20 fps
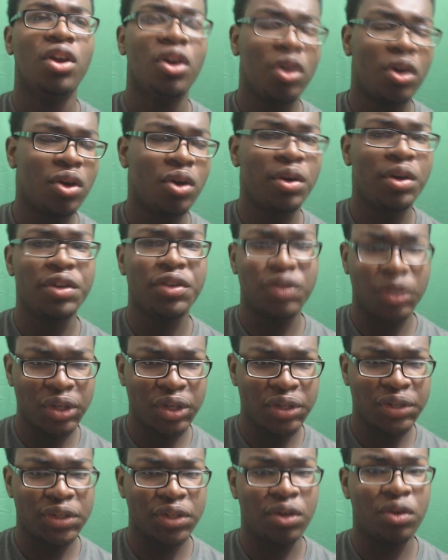Go enjoy
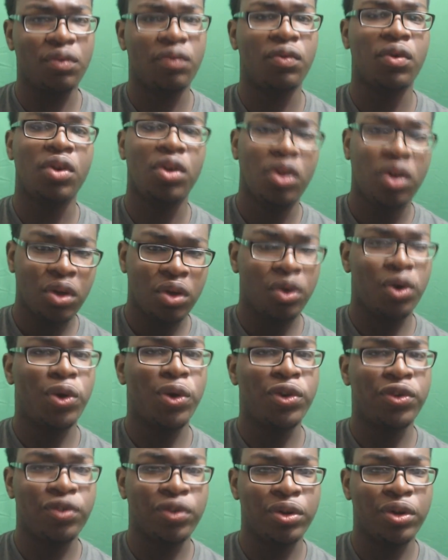yourself. Go
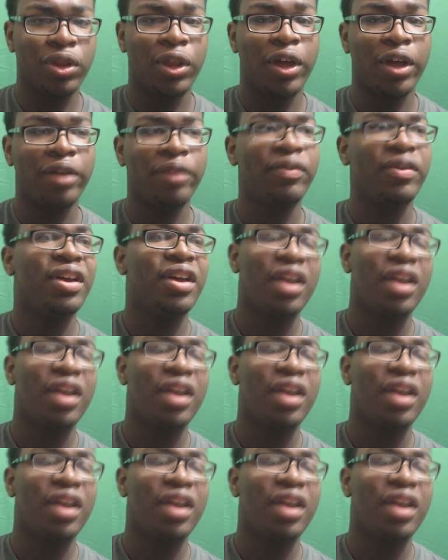enjoy your life.